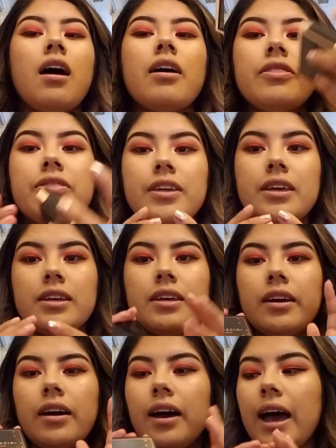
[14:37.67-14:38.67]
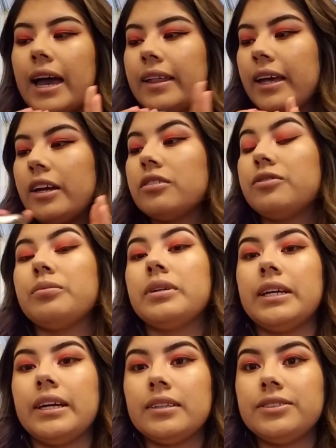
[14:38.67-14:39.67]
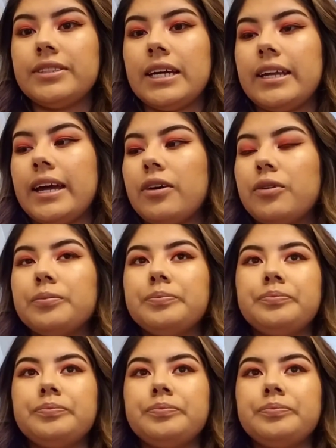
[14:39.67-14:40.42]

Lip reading: the highlighter is really going to stand out.